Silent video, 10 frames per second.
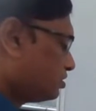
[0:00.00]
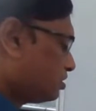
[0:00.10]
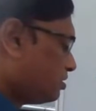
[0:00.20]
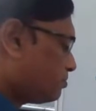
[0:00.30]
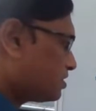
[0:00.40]

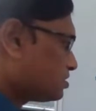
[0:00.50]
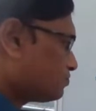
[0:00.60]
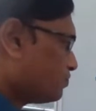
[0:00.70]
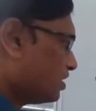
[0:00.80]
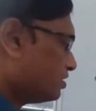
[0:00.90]
3 plus
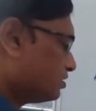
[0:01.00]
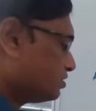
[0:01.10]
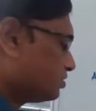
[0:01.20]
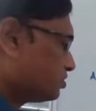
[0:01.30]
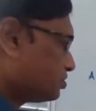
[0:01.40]
1,
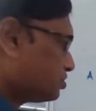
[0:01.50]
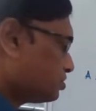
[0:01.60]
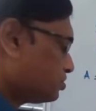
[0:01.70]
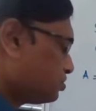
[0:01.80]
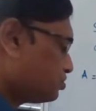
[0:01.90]

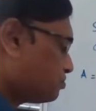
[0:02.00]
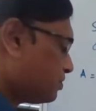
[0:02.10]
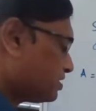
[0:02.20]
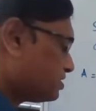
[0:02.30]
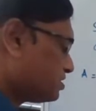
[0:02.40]
2
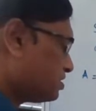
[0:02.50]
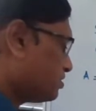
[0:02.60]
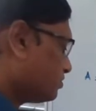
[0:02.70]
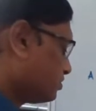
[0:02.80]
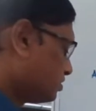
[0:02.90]
plus 0,